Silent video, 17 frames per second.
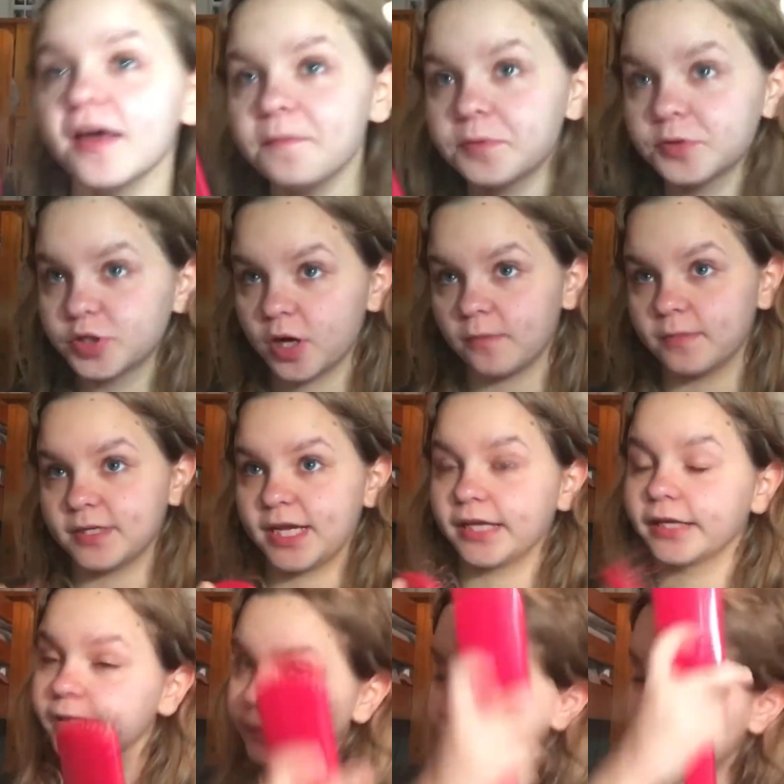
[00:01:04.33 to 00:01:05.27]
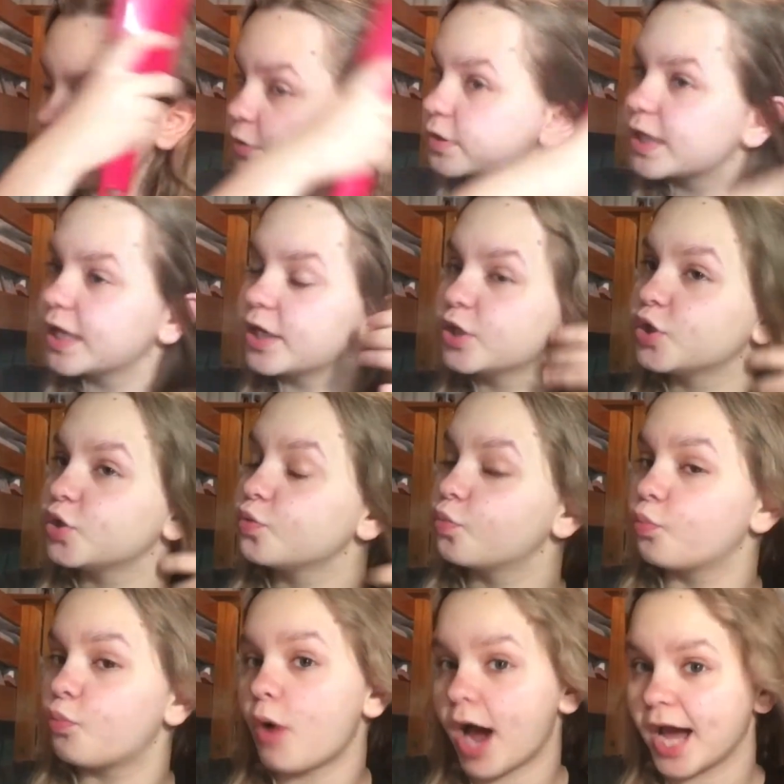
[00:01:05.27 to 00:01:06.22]
pajama day, and I'm gonna tell you
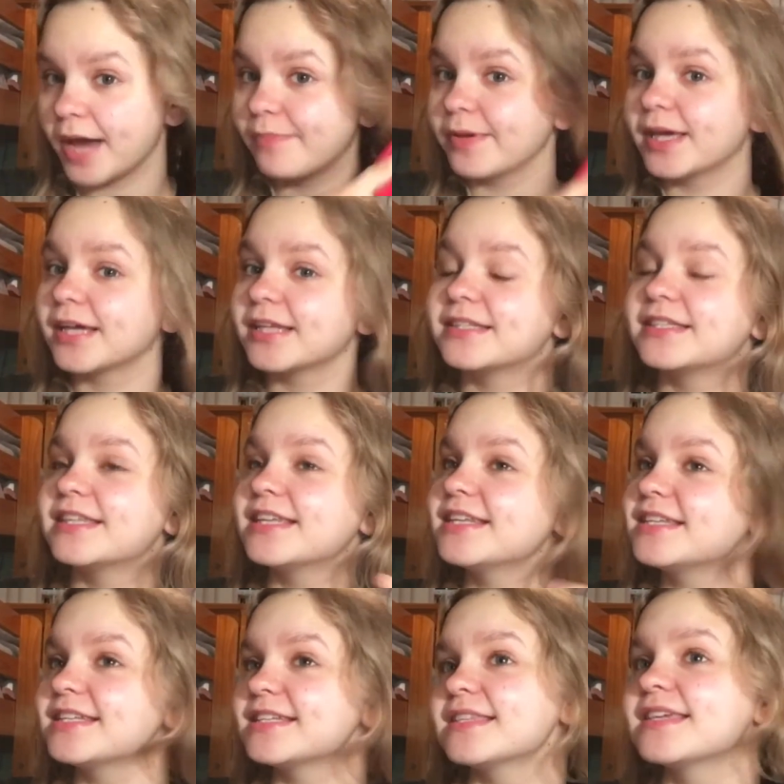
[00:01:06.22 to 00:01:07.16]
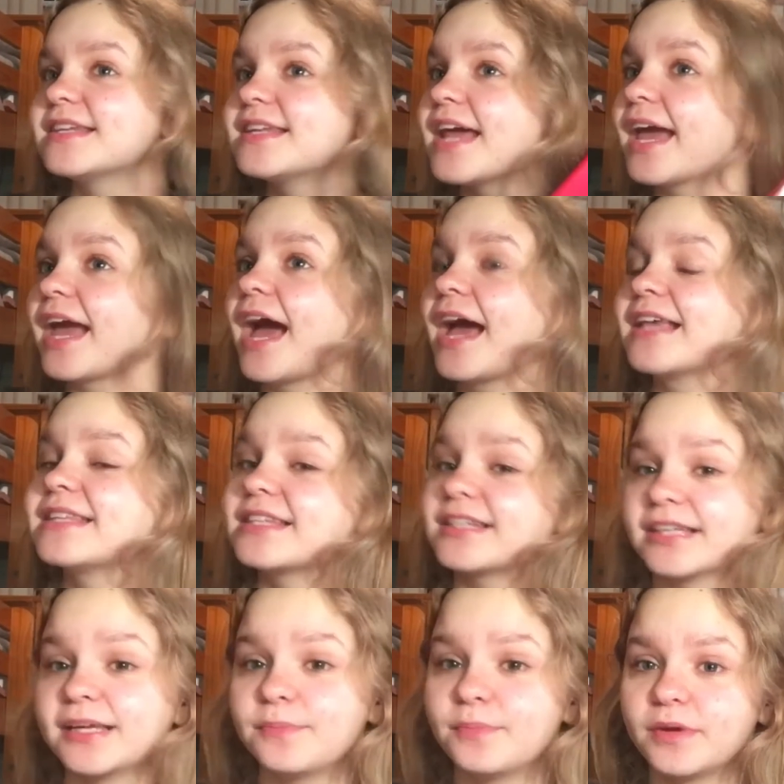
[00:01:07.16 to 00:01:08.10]
why. Because this is the day I
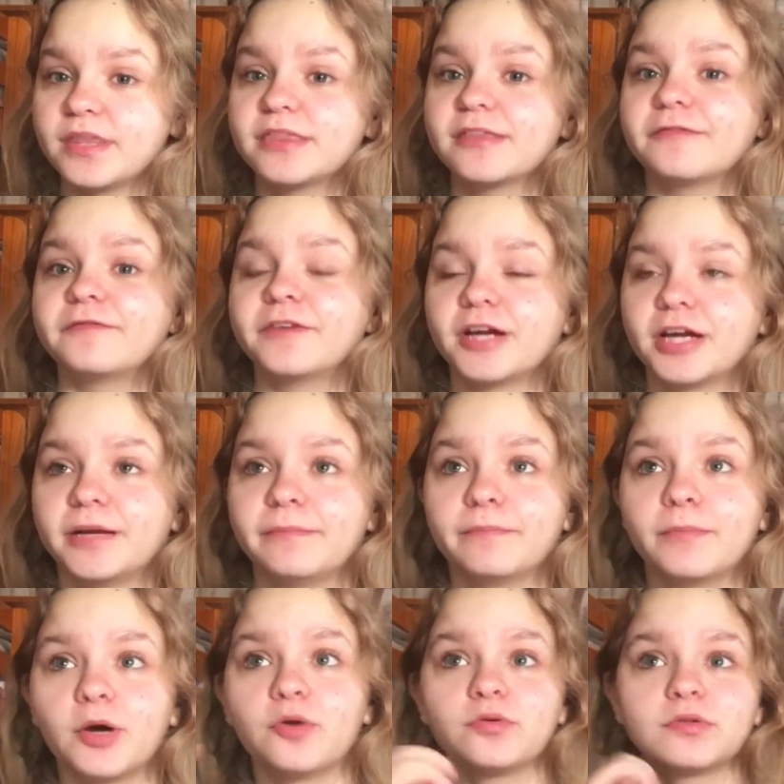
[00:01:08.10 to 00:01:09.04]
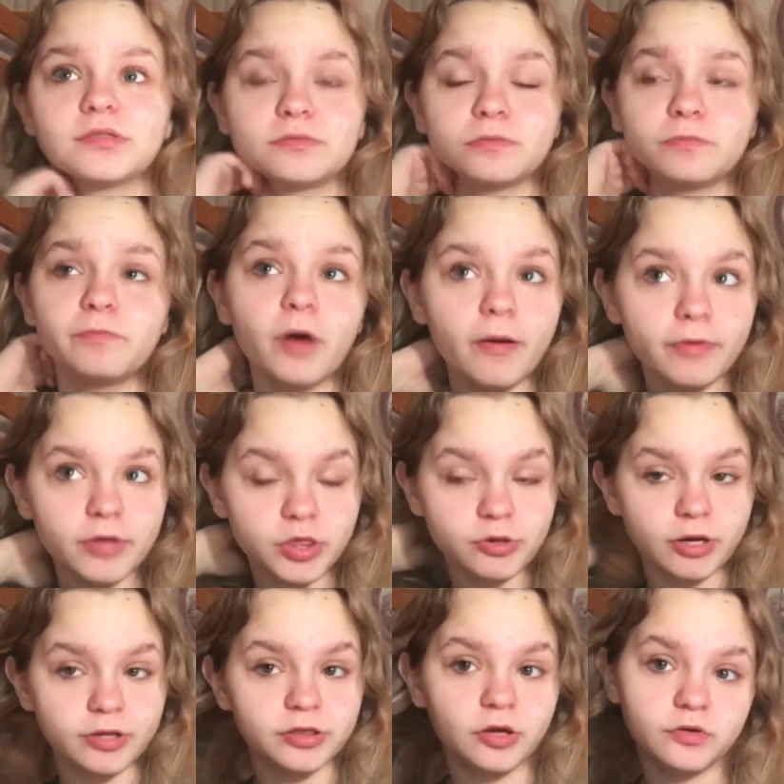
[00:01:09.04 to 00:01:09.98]
sleep in the very most, probably
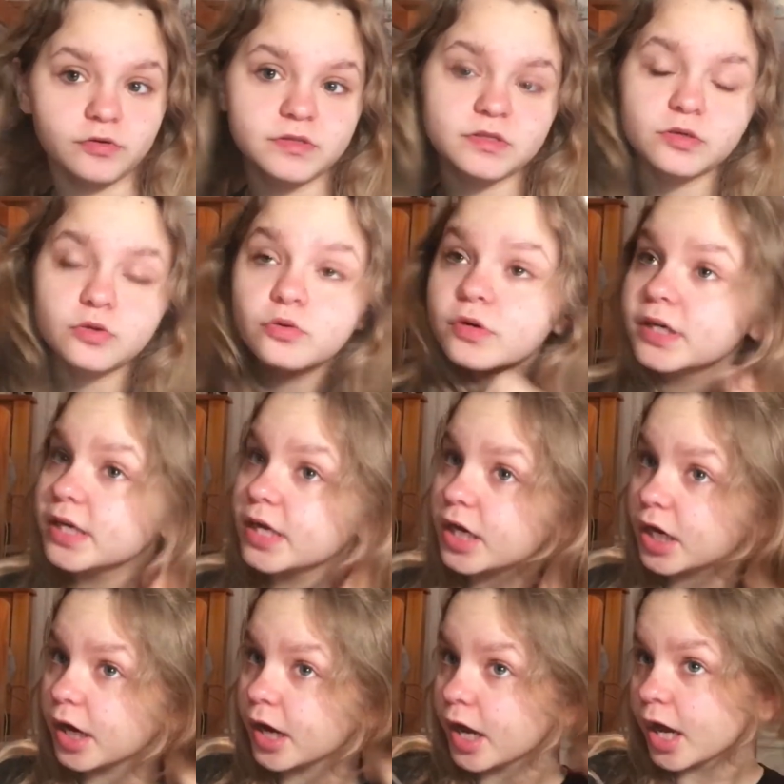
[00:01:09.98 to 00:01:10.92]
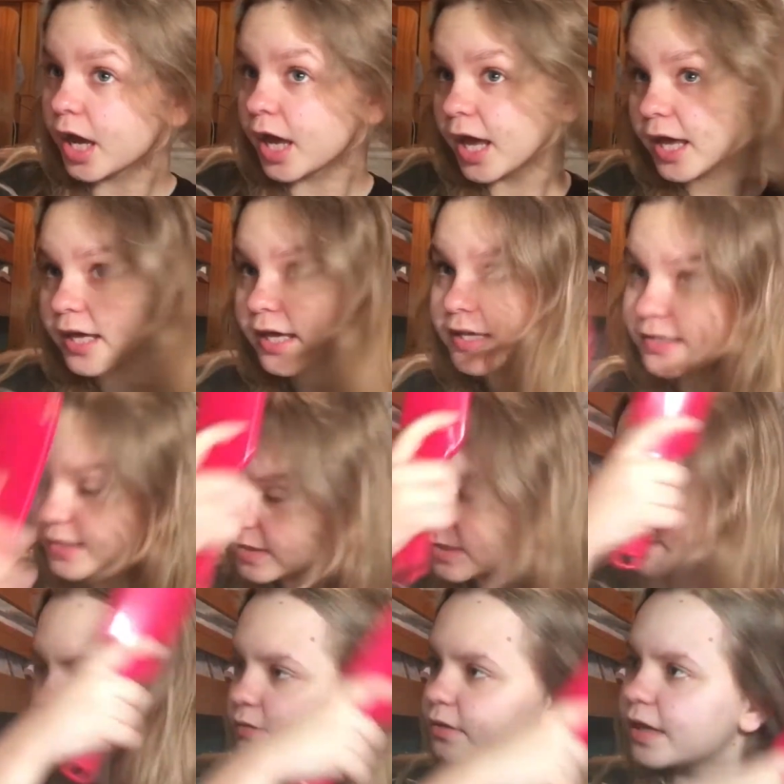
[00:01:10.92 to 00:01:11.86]
throughout the whole school year.
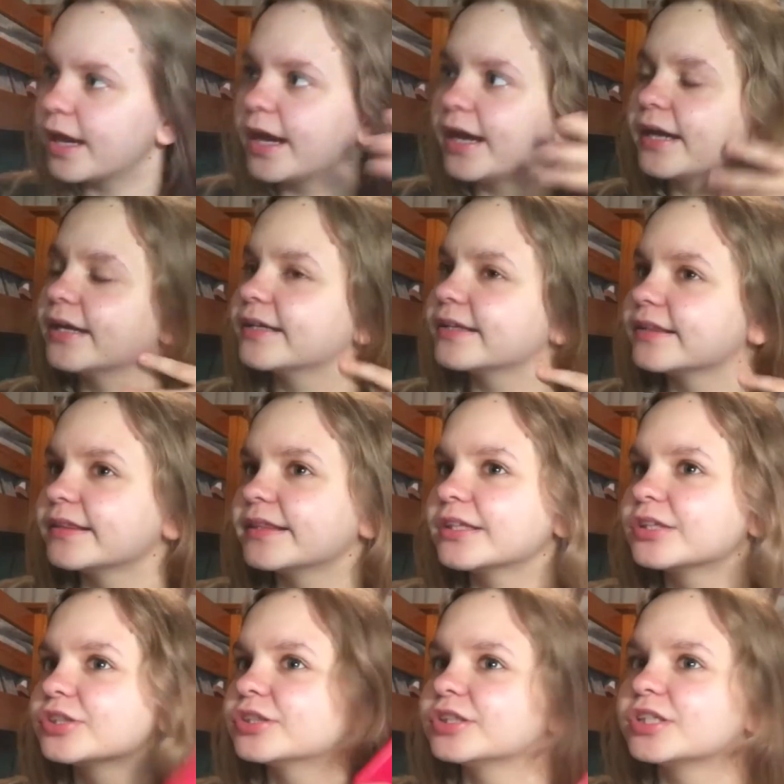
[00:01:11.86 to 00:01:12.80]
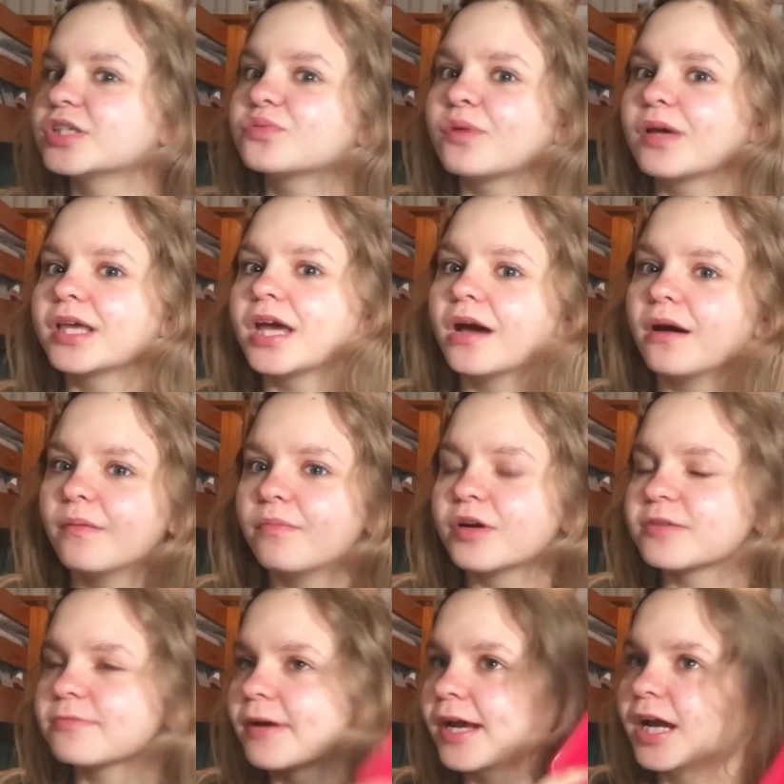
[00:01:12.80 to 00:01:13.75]
Because I literally just wake up,
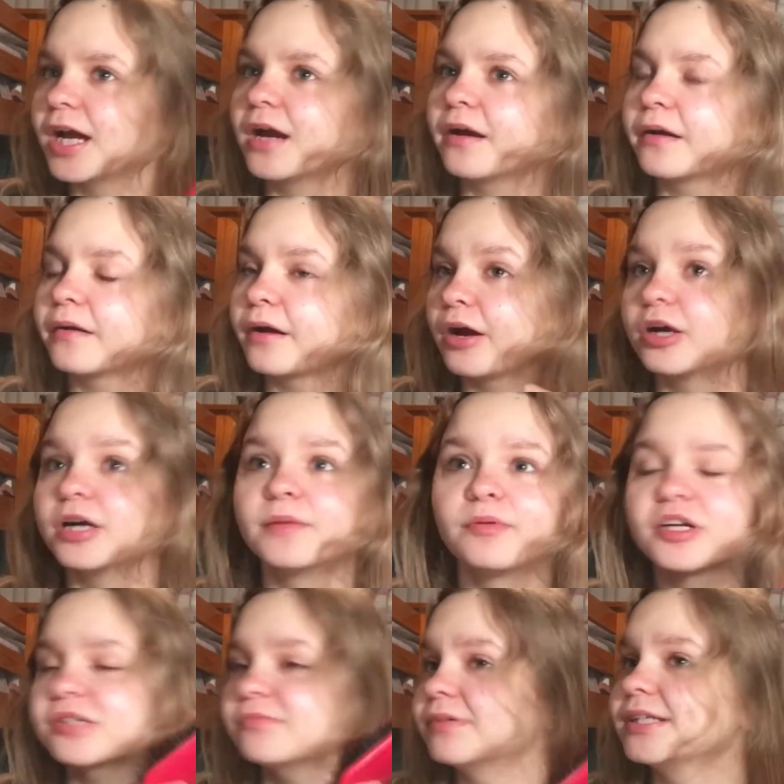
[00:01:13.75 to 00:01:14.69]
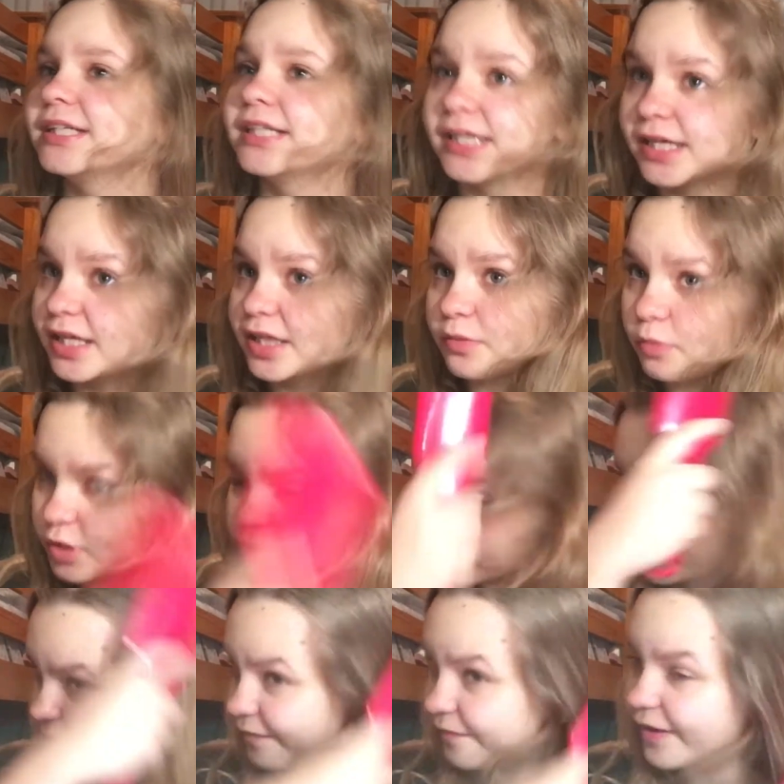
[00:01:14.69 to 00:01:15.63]
brush my hair, already brush my teeth, wash
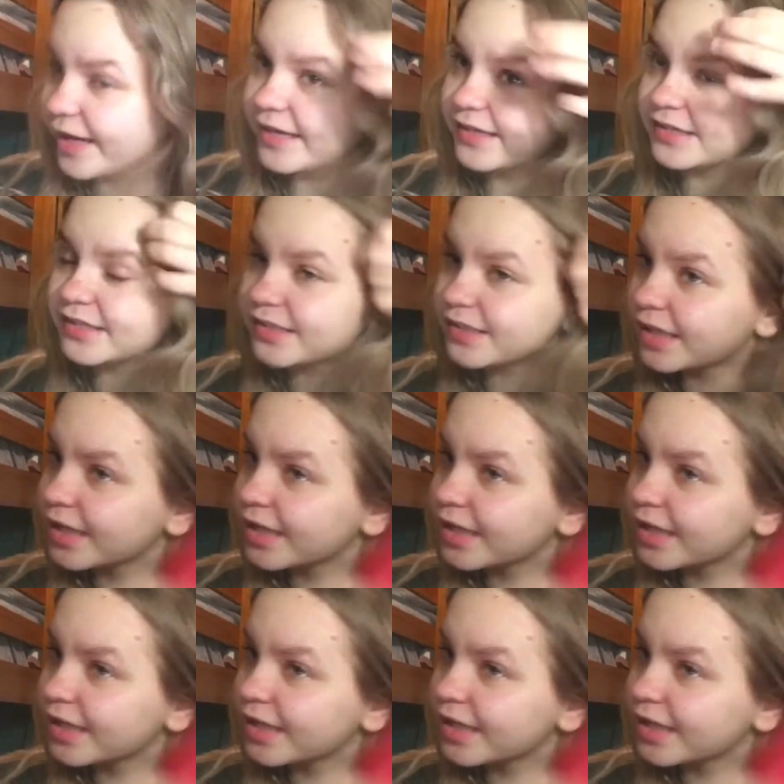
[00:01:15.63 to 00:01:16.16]
my face,